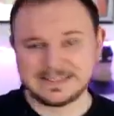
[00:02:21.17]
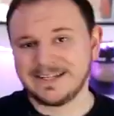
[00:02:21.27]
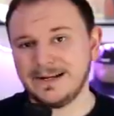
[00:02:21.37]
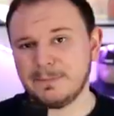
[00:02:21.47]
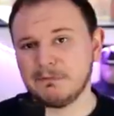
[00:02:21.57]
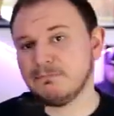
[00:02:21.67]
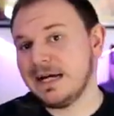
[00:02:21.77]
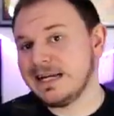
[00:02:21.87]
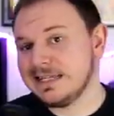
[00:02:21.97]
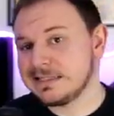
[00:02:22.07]
It's all about
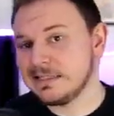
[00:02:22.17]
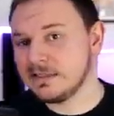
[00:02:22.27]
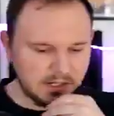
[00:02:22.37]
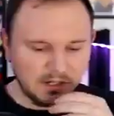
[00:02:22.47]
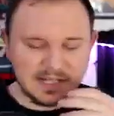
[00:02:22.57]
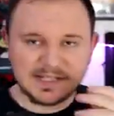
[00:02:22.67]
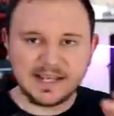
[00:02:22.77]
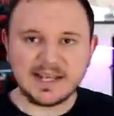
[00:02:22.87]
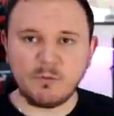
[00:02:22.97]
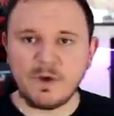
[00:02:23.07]
money, isn't it? Now let's
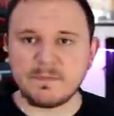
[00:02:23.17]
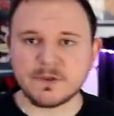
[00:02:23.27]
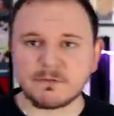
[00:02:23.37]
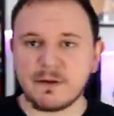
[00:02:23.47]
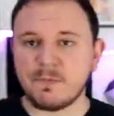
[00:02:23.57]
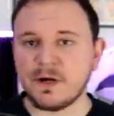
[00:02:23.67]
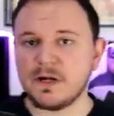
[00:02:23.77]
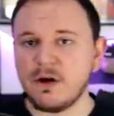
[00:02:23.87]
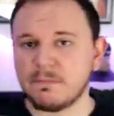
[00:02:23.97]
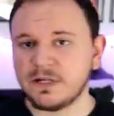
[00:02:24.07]
take a Web
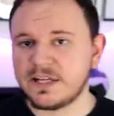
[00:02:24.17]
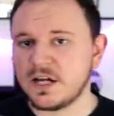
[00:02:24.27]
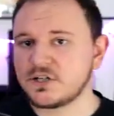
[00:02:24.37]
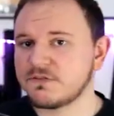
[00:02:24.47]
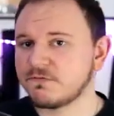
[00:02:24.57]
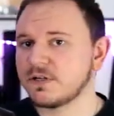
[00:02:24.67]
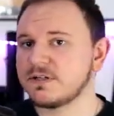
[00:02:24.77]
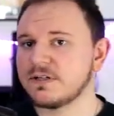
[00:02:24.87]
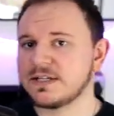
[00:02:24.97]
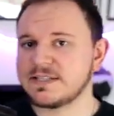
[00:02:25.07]
3.0 application for
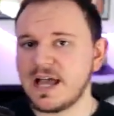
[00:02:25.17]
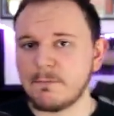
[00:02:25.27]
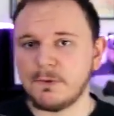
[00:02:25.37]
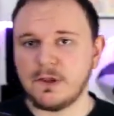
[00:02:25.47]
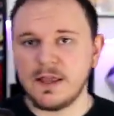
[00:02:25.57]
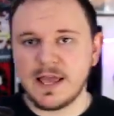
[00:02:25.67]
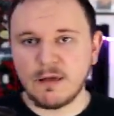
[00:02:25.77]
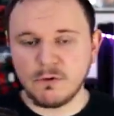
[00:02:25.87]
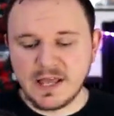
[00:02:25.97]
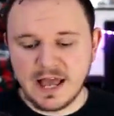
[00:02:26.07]
an example,
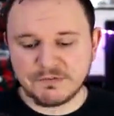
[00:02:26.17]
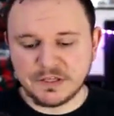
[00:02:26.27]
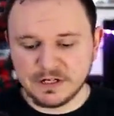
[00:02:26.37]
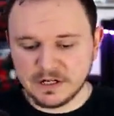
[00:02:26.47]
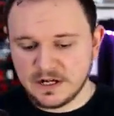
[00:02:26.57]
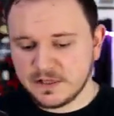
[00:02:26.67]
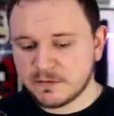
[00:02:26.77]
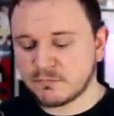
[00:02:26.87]
and we have here the